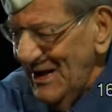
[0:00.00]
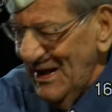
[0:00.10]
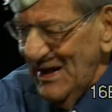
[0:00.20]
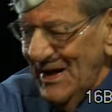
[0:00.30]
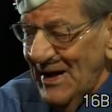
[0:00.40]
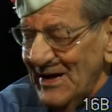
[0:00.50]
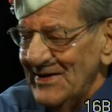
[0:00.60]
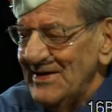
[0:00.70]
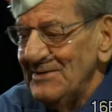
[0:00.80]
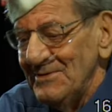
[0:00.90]
well, that
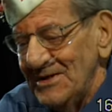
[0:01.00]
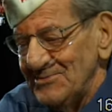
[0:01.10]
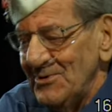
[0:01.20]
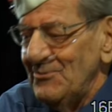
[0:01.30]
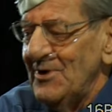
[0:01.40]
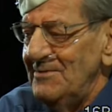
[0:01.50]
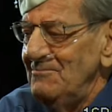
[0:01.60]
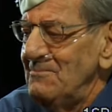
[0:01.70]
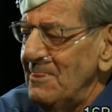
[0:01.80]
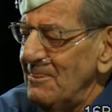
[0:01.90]
we went. But
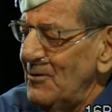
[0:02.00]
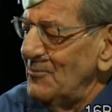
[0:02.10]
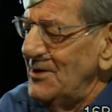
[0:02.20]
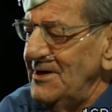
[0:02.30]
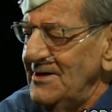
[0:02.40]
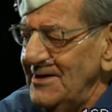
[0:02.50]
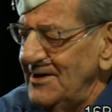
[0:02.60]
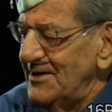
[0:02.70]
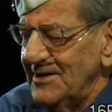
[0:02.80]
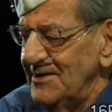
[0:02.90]
we didn't get hit again.
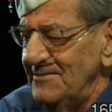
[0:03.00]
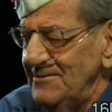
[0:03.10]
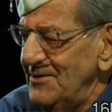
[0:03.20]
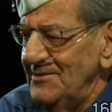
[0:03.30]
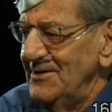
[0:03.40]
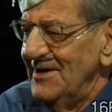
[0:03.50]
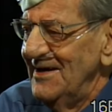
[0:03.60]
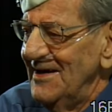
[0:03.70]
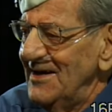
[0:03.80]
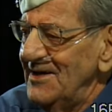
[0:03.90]
And we
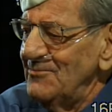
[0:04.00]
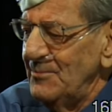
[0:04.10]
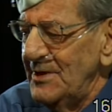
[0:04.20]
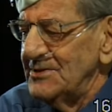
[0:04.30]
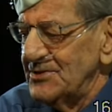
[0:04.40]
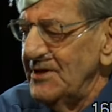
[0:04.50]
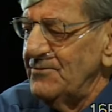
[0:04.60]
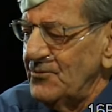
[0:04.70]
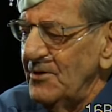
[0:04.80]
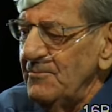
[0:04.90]
made a safe trip.
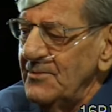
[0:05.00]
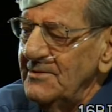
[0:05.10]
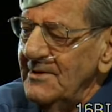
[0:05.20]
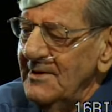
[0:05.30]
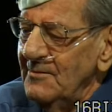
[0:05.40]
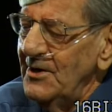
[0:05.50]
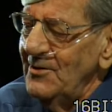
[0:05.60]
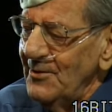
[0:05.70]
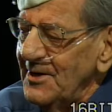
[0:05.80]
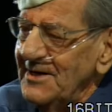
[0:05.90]
But anyway, getting
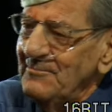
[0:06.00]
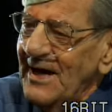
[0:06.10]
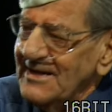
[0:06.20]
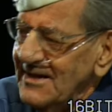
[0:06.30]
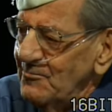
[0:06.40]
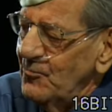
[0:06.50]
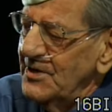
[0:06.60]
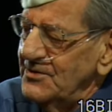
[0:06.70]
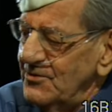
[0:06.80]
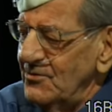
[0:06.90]
back to that bread, you know.
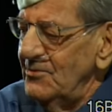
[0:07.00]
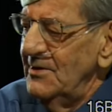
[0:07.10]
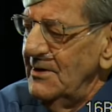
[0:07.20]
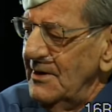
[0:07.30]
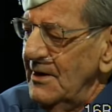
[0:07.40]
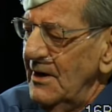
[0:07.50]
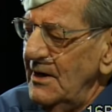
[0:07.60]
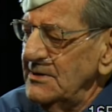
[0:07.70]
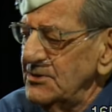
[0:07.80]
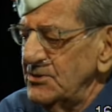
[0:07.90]
I says, you
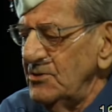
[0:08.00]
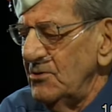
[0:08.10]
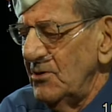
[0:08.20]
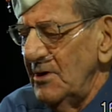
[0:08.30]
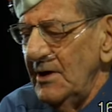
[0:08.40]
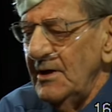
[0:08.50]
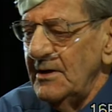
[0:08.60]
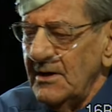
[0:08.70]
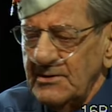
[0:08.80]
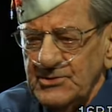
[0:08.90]
know, I, I like
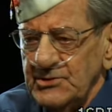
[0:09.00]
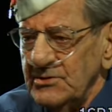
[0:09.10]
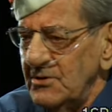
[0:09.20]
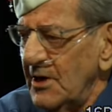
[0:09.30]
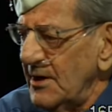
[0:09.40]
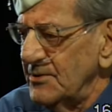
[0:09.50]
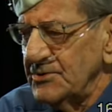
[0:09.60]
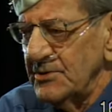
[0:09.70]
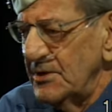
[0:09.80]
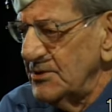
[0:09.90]
sure like a slice of
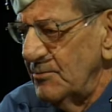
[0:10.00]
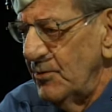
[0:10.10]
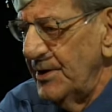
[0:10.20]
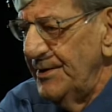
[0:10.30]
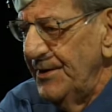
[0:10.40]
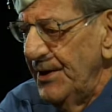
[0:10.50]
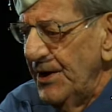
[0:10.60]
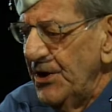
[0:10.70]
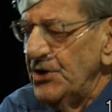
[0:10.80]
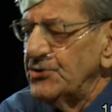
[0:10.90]
bread. He said, I'll
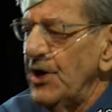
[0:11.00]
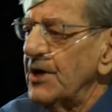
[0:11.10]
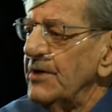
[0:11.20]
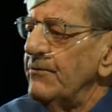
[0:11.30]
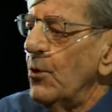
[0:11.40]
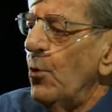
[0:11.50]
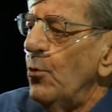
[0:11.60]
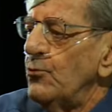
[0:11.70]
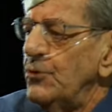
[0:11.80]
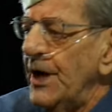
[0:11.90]
give you the whole damn
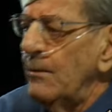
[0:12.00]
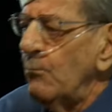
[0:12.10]
loaf.